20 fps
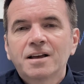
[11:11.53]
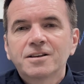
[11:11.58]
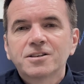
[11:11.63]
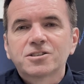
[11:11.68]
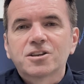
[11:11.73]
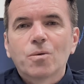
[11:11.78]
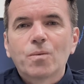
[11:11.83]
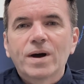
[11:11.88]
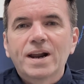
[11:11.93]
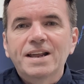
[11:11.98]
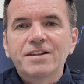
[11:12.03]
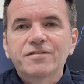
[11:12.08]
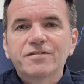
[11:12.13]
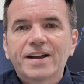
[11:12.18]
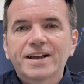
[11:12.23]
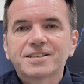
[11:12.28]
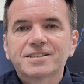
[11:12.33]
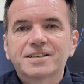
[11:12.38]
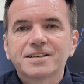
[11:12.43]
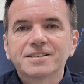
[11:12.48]
So will
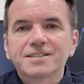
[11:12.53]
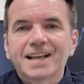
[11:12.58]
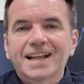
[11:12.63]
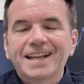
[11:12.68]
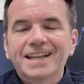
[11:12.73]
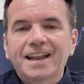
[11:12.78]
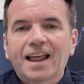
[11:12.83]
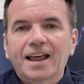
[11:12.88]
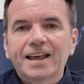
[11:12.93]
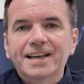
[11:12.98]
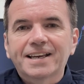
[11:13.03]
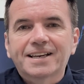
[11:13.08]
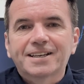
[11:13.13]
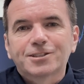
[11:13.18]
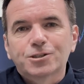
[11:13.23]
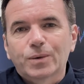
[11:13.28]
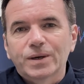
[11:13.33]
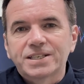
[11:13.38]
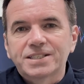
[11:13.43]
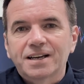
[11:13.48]
investors like
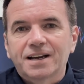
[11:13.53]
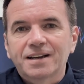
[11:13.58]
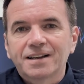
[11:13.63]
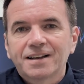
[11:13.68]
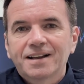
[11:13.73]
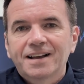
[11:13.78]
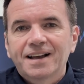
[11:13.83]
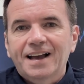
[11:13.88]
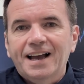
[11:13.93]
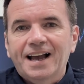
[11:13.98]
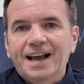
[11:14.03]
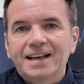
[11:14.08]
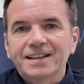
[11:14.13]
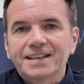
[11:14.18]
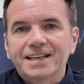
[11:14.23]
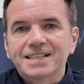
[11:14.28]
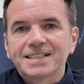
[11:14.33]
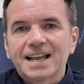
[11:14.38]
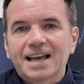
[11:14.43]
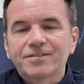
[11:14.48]
Twitter at
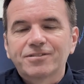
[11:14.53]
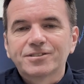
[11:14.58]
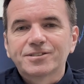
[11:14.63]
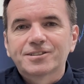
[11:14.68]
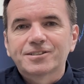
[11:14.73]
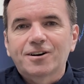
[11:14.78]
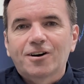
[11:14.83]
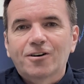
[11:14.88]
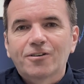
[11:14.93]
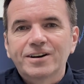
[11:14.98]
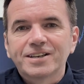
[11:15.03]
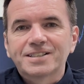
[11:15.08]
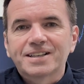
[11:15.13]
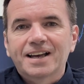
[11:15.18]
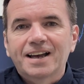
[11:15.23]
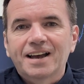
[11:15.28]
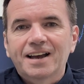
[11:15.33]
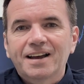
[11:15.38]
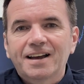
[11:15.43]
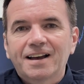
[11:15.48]
these levels or is
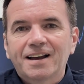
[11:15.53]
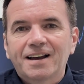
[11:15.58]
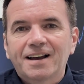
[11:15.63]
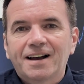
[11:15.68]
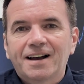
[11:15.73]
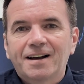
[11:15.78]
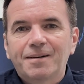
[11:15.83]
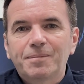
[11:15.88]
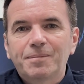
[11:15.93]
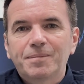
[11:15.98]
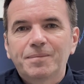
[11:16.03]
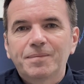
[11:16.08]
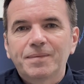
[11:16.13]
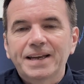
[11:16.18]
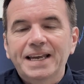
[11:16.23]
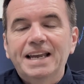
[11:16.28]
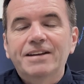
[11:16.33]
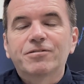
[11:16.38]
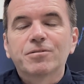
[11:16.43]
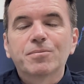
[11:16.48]
there um,
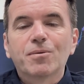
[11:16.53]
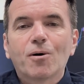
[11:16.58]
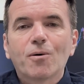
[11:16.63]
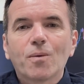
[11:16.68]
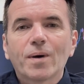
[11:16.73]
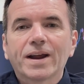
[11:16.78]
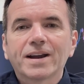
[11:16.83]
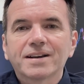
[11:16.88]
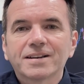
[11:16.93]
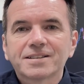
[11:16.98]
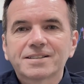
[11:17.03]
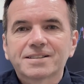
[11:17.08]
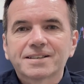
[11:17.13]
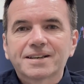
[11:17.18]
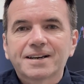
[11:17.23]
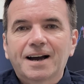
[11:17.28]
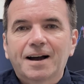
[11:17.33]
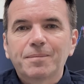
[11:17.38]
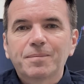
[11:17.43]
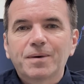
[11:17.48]
even more weakness
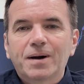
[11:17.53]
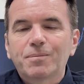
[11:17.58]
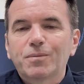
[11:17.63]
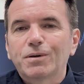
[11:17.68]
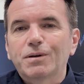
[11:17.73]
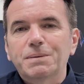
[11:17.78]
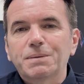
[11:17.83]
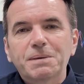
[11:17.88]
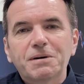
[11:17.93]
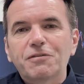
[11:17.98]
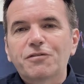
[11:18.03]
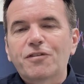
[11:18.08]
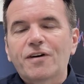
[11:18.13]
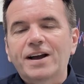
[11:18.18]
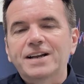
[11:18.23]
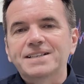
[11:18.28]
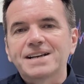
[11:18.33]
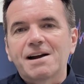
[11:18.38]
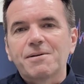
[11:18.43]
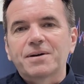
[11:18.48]
to come? Um, we'll, we'll
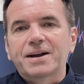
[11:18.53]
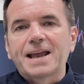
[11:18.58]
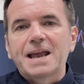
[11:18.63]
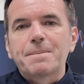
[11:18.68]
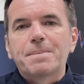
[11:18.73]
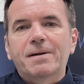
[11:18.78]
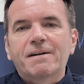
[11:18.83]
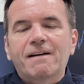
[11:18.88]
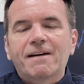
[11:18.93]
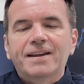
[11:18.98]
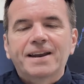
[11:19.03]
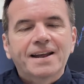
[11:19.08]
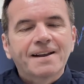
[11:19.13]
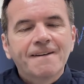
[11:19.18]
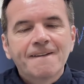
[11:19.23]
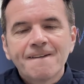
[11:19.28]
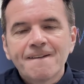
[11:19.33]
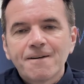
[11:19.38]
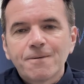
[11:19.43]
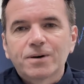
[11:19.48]
find out. We'll keep an eye on
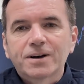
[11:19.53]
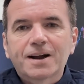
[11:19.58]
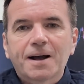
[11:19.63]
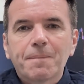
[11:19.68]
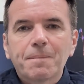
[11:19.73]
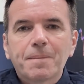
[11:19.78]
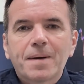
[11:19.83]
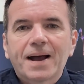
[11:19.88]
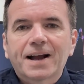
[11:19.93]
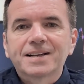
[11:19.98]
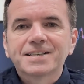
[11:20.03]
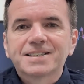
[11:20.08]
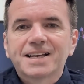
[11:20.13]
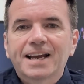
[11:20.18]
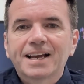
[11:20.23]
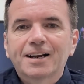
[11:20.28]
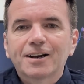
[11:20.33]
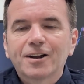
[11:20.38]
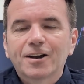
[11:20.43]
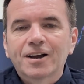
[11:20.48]
it. We'll come back and
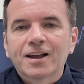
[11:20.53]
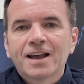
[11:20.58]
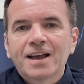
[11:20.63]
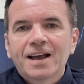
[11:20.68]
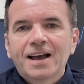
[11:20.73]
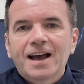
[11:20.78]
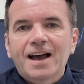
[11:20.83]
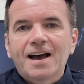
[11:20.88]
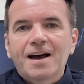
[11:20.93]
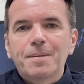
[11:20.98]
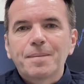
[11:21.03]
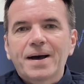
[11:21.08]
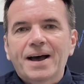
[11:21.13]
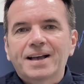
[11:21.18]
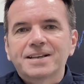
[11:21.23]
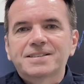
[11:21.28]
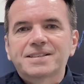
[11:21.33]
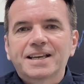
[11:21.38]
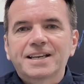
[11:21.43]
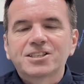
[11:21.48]
take a look um,
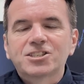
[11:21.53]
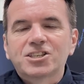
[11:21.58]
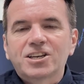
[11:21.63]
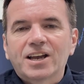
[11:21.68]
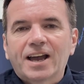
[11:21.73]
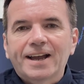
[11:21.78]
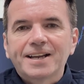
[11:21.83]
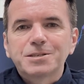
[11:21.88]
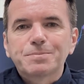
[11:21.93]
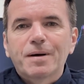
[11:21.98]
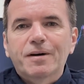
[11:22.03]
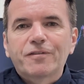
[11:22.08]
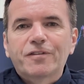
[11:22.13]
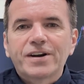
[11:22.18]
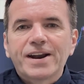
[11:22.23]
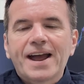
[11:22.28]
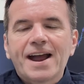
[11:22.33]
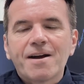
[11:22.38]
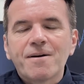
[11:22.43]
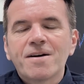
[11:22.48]
as things change. But for
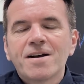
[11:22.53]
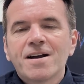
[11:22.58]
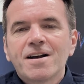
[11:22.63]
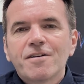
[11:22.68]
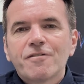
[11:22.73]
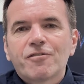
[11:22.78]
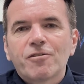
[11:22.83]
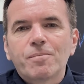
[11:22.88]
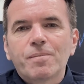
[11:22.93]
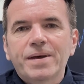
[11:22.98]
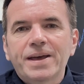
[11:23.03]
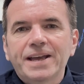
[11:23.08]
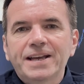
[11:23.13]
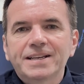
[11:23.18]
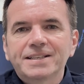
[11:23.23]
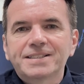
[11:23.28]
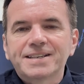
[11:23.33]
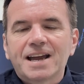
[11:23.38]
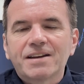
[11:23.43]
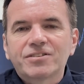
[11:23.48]
now, from me,
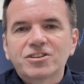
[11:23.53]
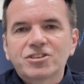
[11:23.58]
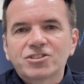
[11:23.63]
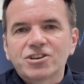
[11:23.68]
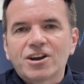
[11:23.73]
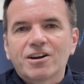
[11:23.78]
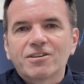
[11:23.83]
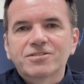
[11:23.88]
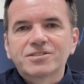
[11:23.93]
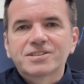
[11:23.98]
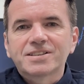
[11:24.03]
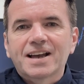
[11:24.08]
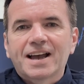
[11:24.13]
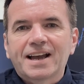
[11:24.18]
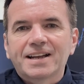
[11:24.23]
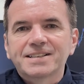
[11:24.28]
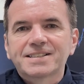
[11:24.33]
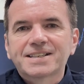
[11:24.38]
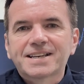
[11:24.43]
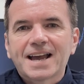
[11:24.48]
David Jones
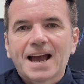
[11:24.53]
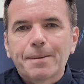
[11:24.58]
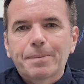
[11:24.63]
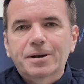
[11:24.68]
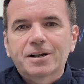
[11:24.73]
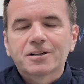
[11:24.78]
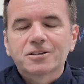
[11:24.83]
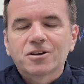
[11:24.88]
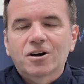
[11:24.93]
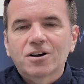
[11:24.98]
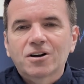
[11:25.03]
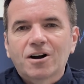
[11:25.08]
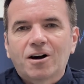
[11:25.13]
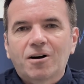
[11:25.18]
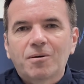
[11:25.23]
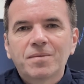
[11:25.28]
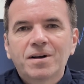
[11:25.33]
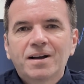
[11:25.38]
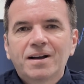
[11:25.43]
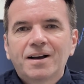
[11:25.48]
and
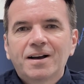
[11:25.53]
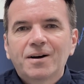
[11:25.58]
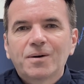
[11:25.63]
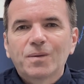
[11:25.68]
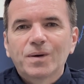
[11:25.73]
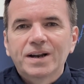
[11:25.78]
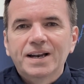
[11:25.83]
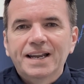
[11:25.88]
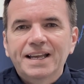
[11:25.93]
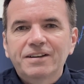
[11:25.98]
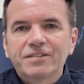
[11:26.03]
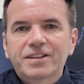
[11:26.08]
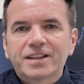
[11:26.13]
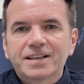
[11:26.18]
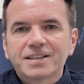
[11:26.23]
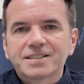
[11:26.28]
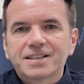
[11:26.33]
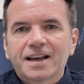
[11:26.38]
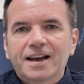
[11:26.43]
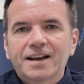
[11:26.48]
Capital.com, we'll leave
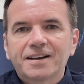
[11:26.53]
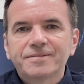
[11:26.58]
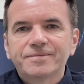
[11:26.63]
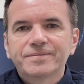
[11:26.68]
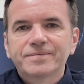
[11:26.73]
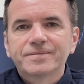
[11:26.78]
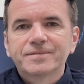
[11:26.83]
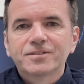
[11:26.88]
things there.